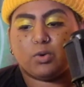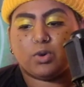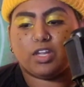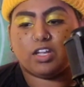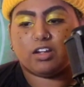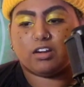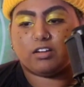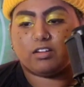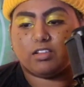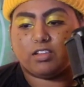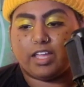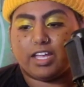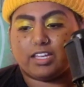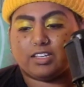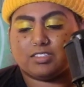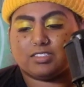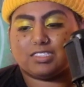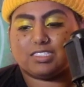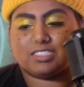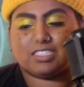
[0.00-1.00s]
Queer
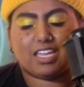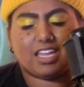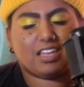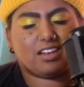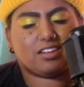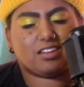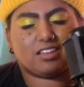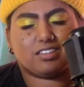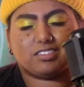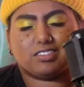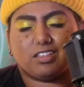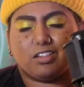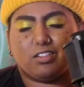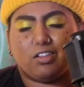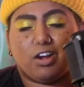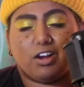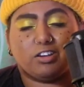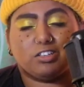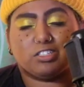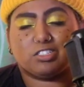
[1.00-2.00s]
like skin is the
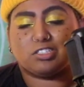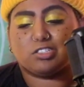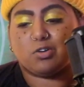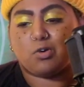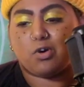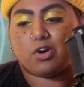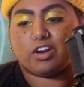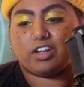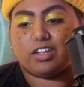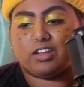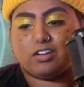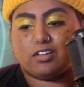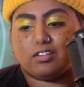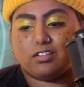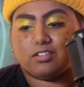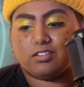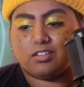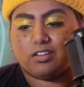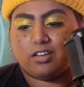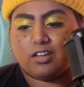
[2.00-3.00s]
largest
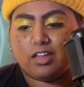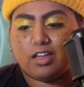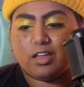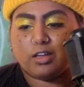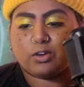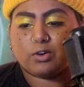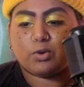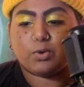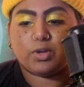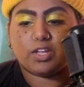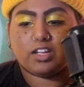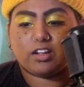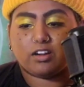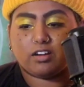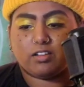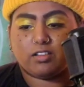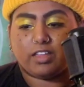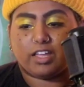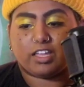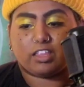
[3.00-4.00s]
organ.
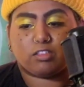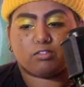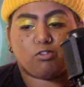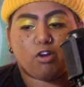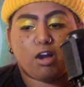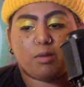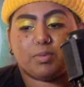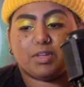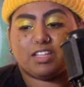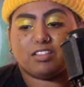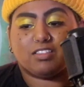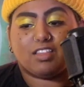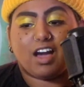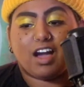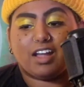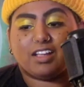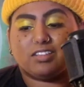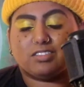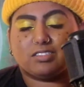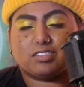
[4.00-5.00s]
Queer like throbbing
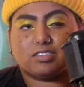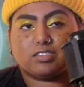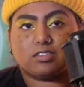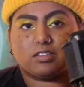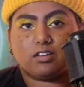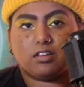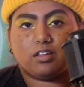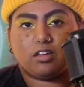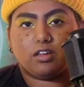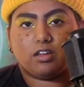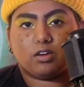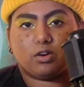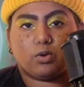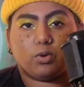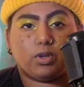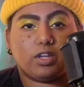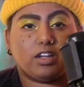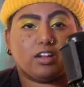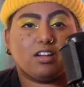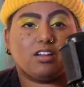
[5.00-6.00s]
lines.
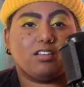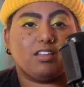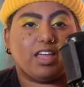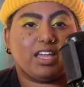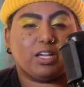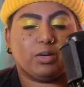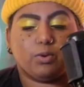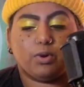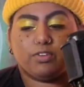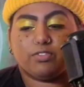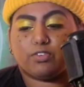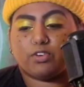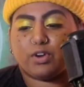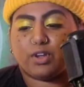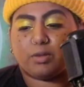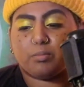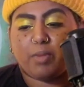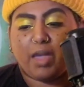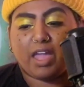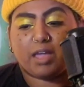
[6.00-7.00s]
Queer like
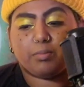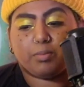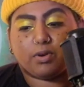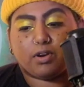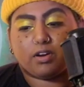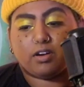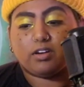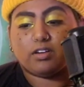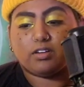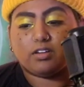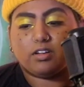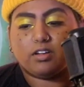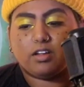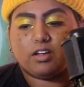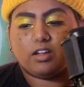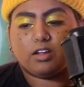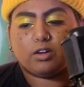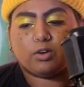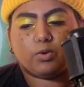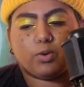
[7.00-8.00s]
quivering paper.
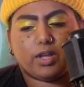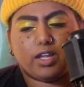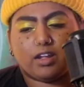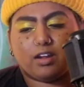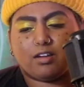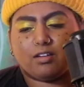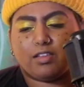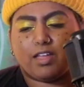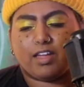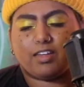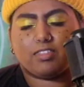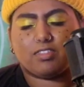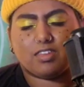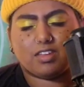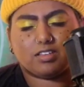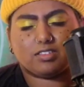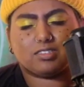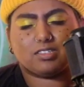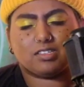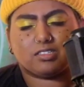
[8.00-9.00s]
Queer like
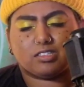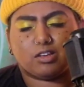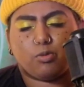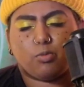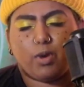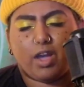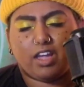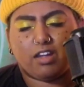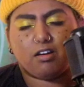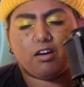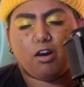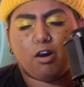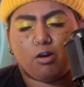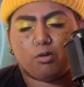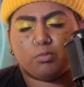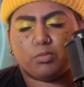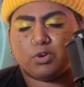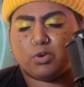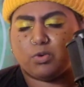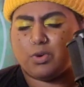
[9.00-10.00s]
this is a way
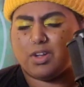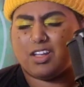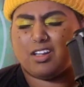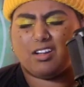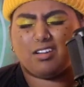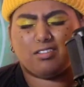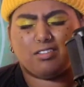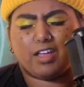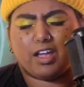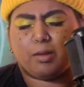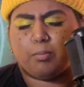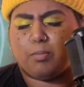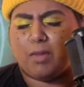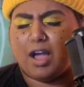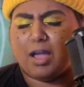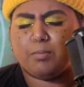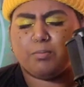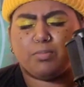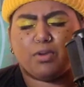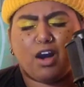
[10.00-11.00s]
home. Queer like
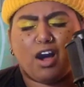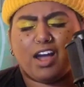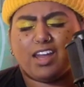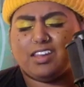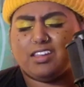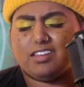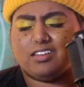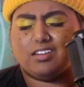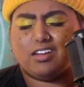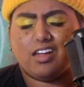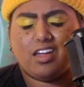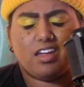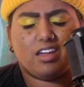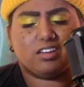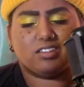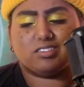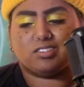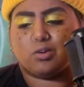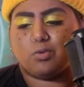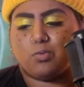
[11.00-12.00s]
my body
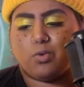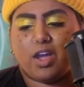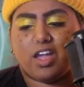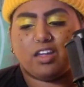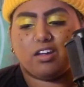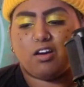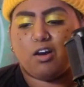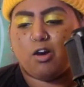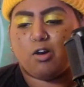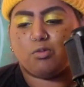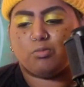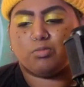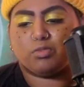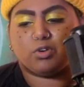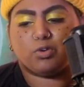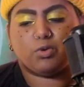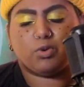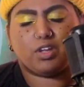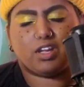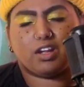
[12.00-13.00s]
is a way
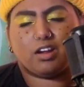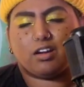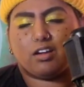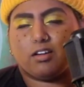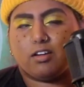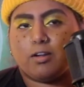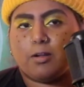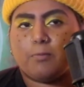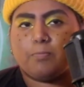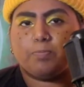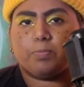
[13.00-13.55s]
home. Queer